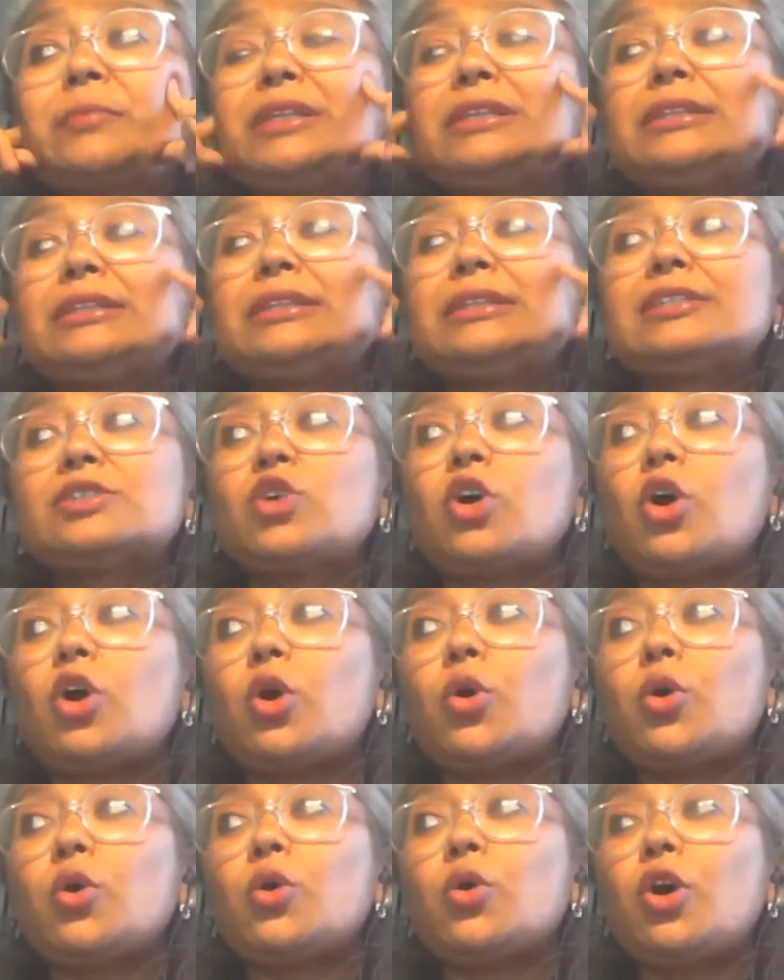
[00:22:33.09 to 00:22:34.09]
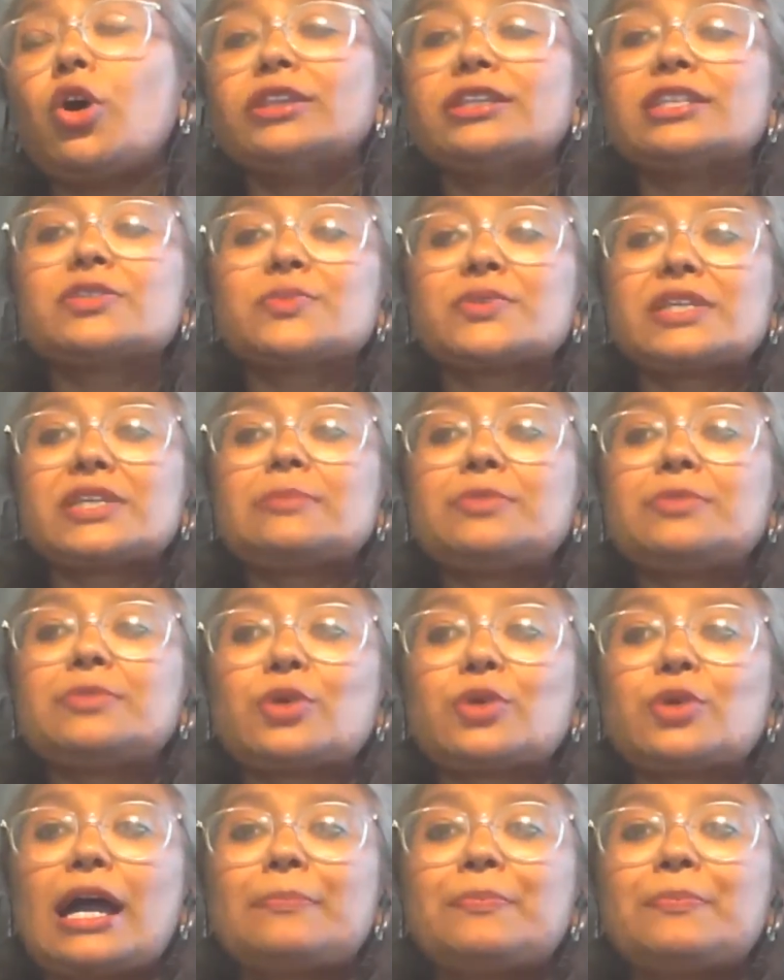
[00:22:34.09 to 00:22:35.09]
But this, all this was
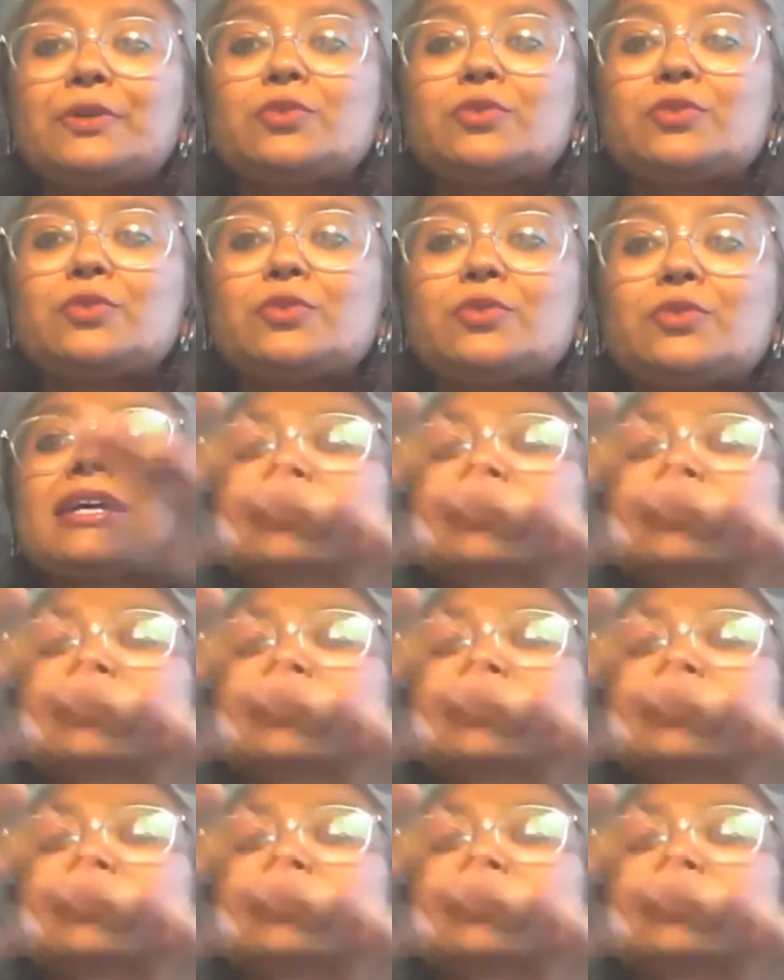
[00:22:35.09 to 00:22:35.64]
able to happen once